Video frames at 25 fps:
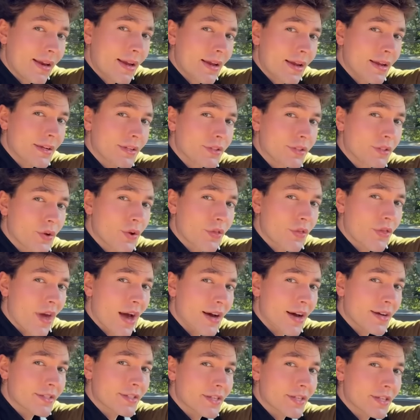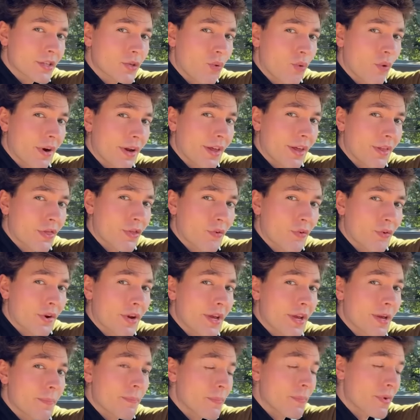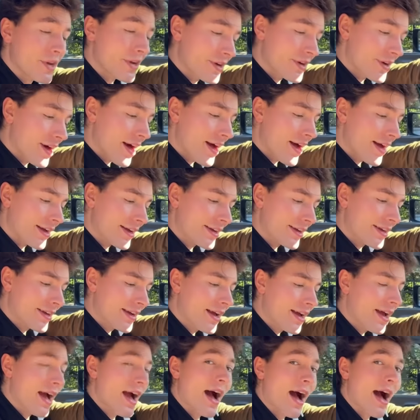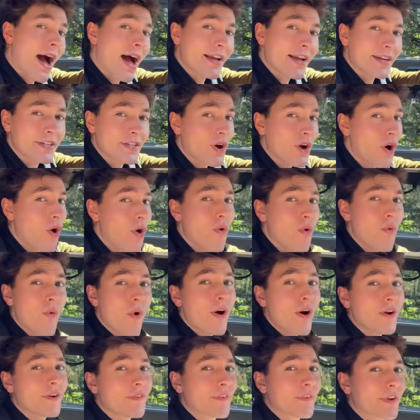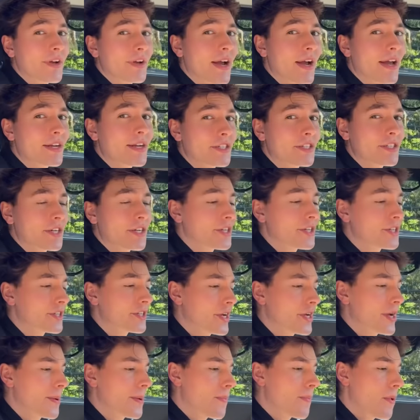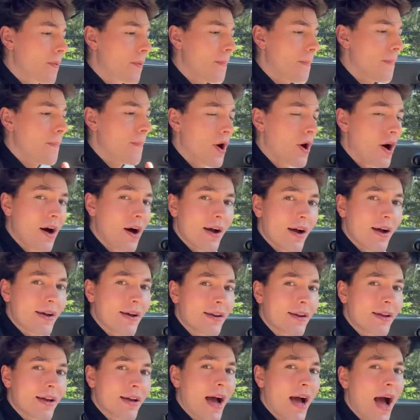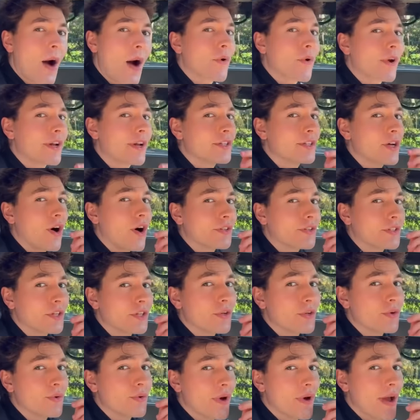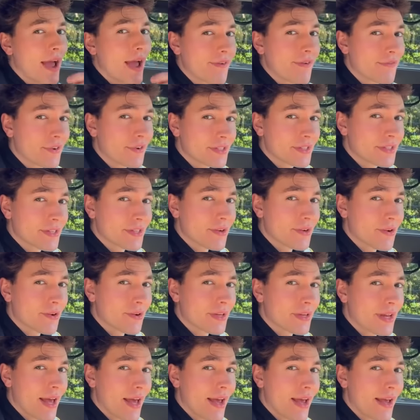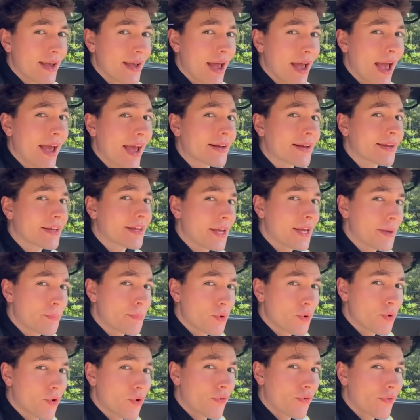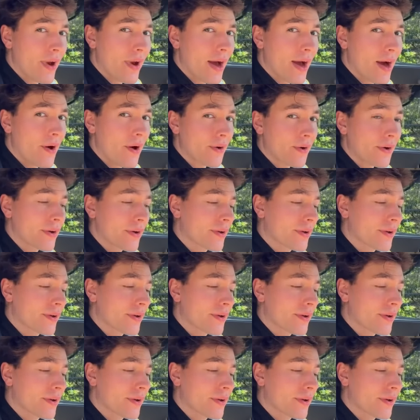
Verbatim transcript: in two thousand twenty-three be like, I don't want a relationship, but I want to talk to you every single day and keep you around